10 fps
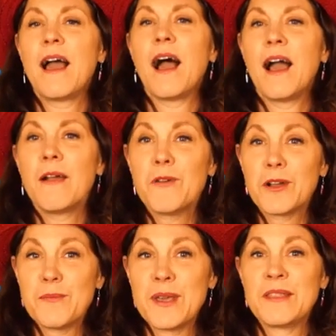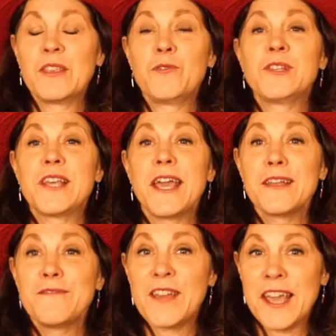I recommend that you take
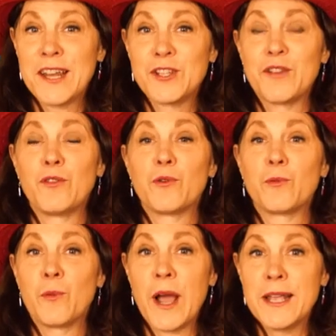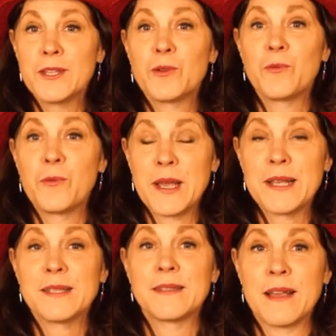advantage of your right to
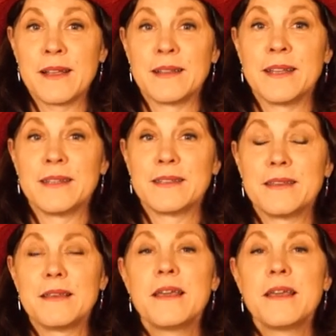remain silent.